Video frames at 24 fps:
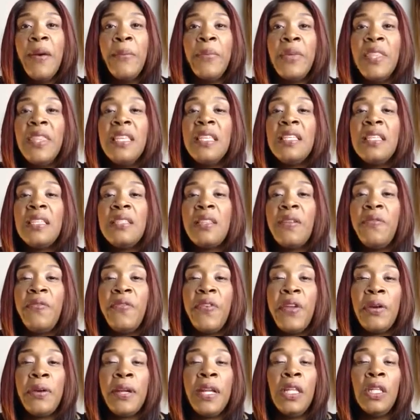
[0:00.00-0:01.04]
but this is a
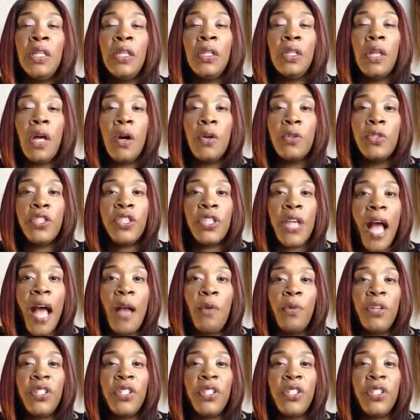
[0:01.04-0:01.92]
very low shine,